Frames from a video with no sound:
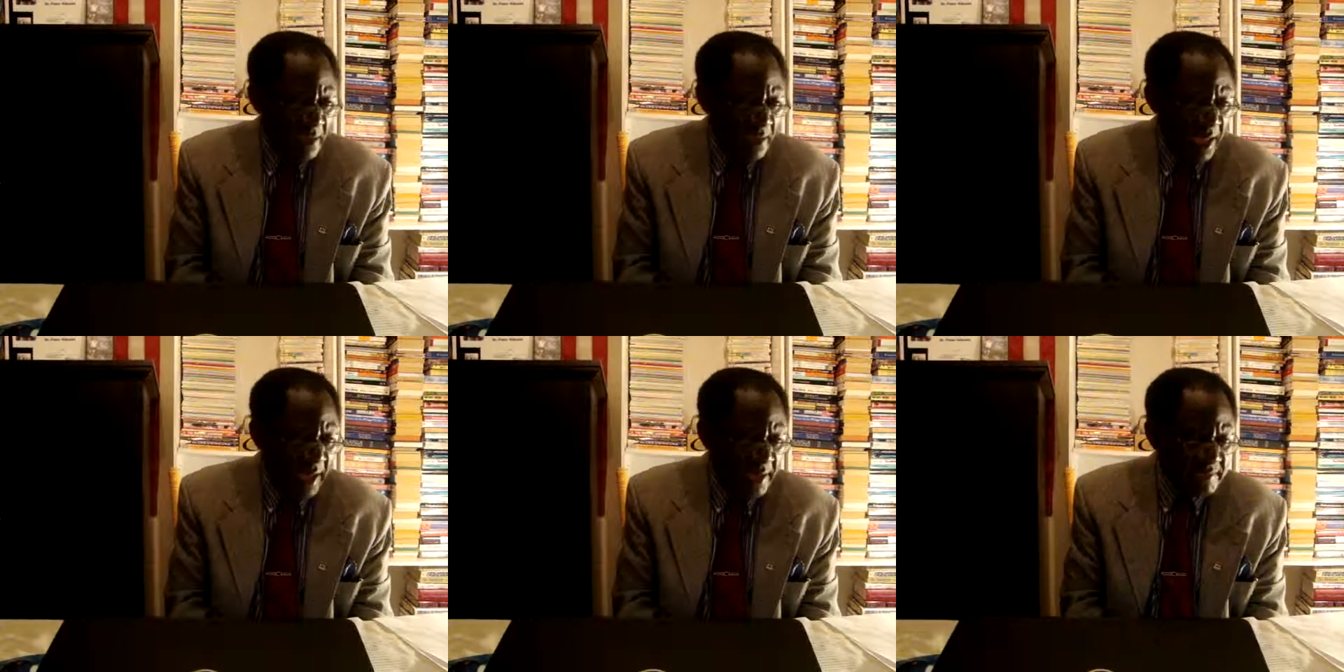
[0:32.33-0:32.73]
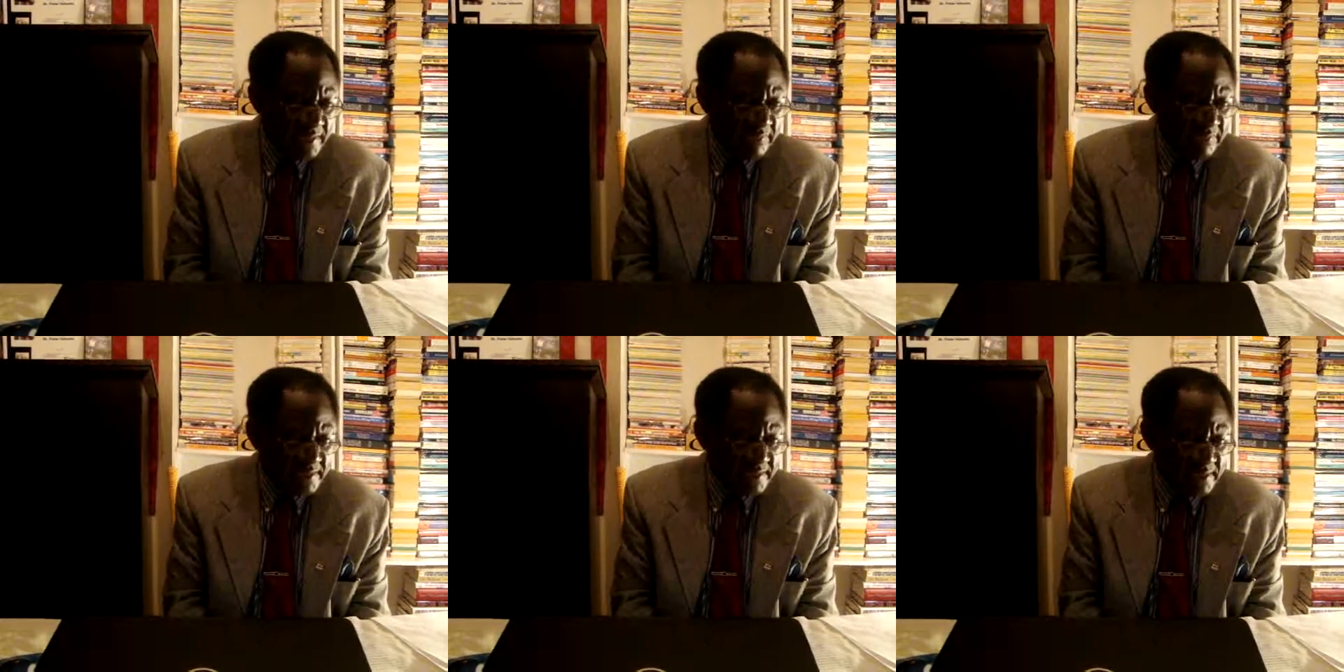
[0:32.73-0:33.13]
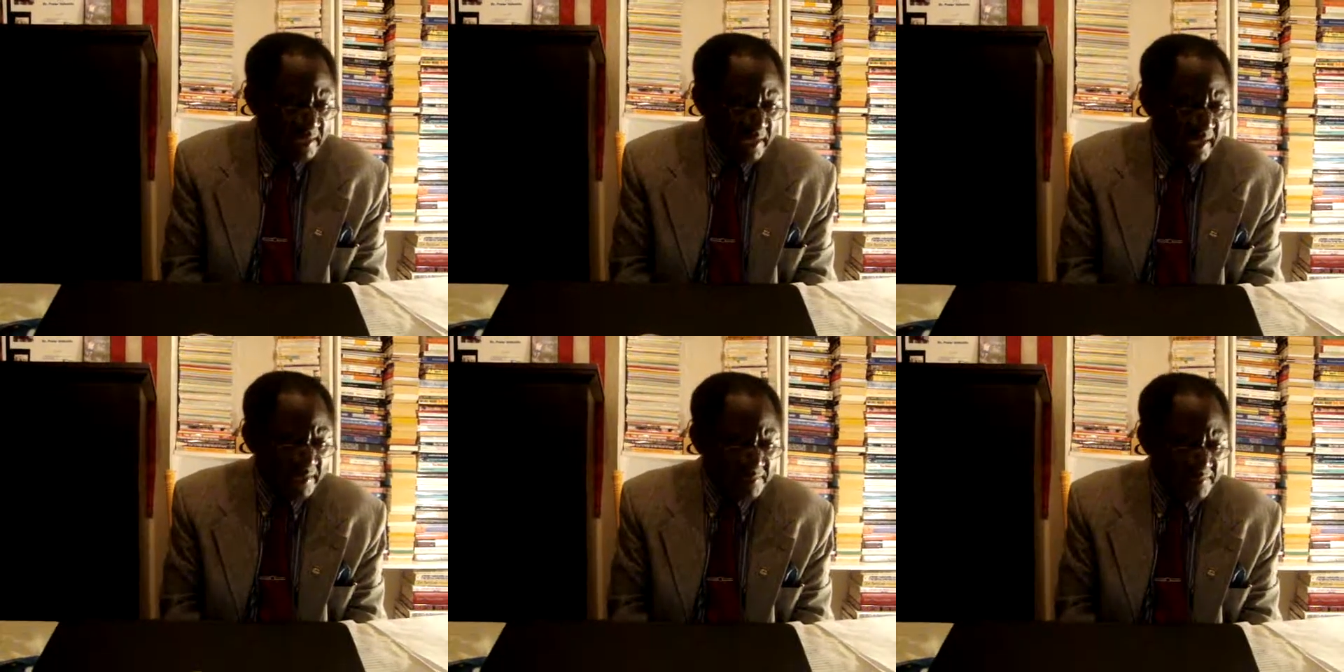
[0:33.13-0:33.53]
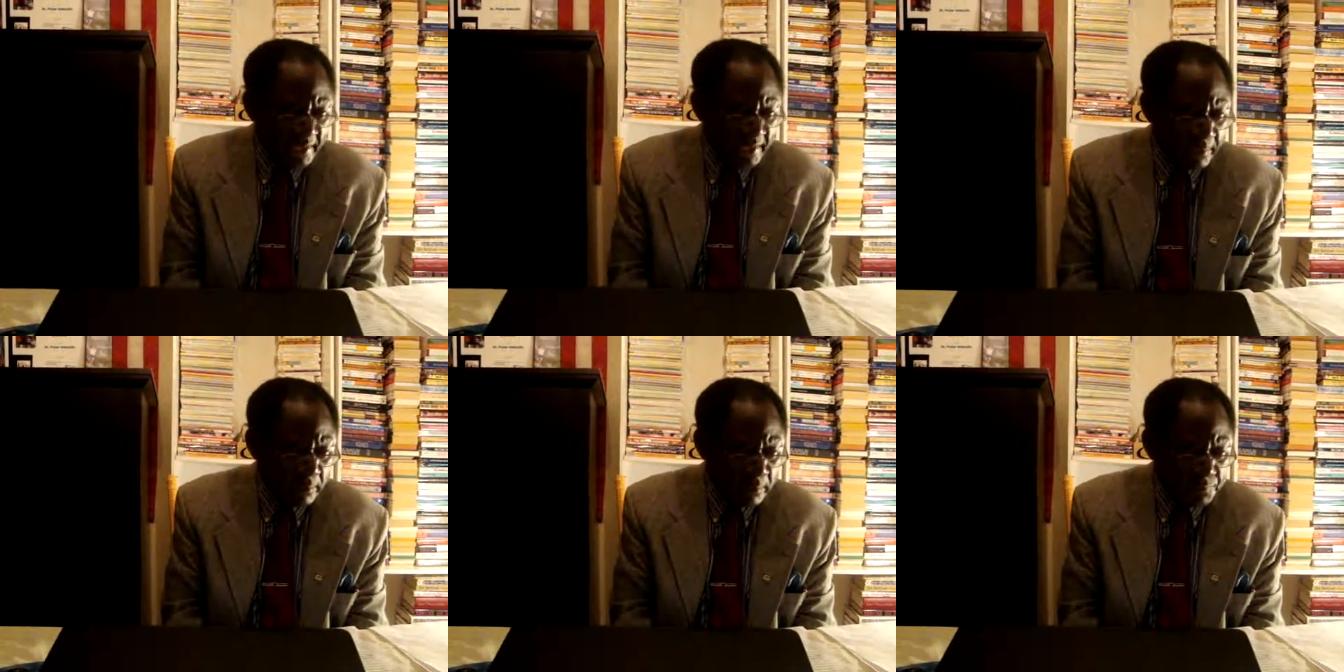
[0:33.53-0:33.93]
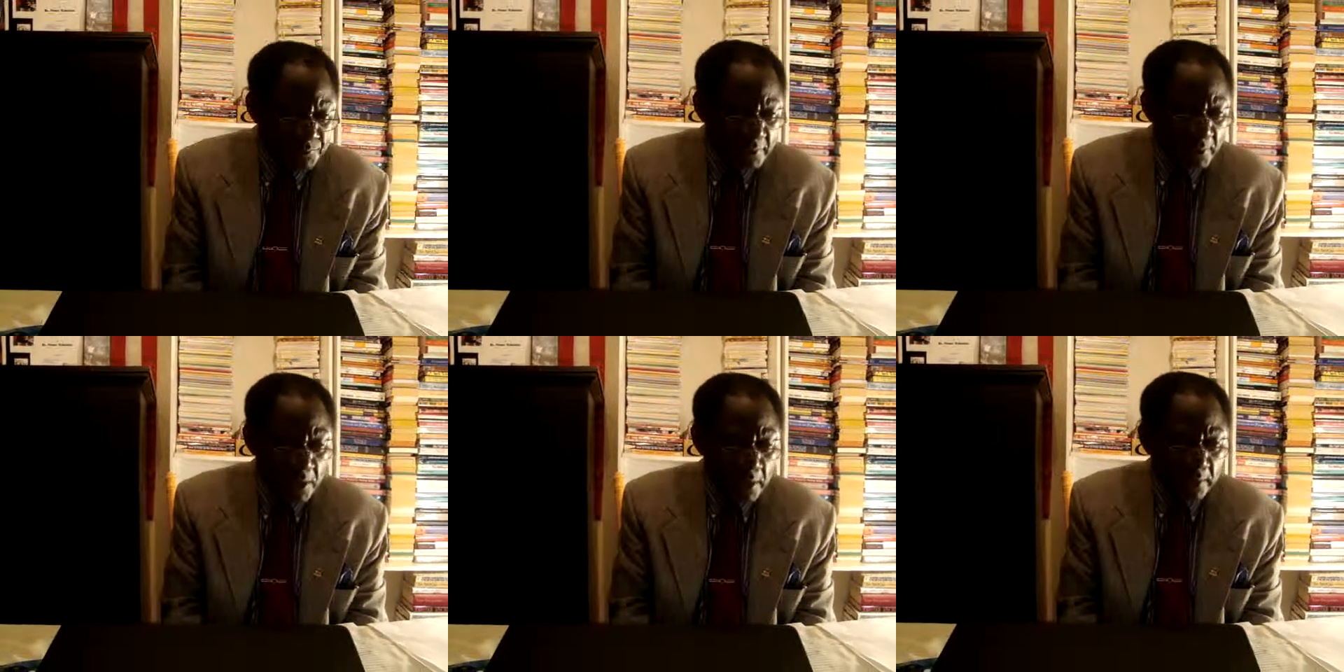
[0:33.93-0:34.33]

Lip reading: Active listening entails